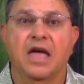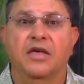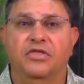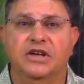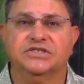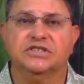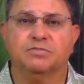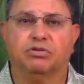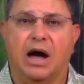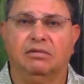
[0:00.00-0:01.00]
This is
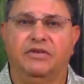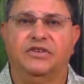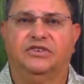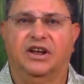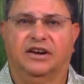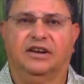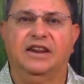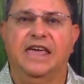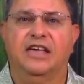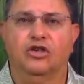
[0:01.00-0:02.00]
probably the
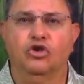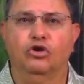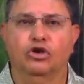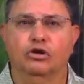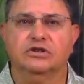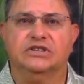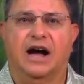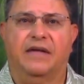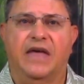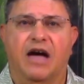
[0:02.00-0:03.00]
technique you used
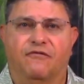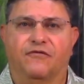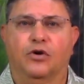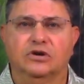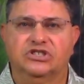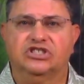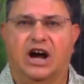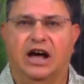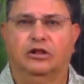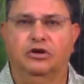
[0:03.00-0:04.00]
on that first
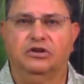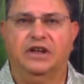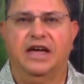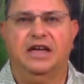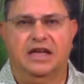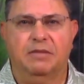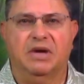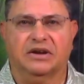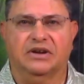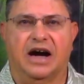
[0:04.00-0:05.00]
childhood day in
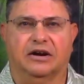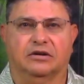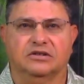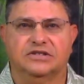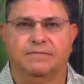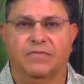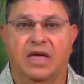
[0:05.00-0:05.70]
McDonald's.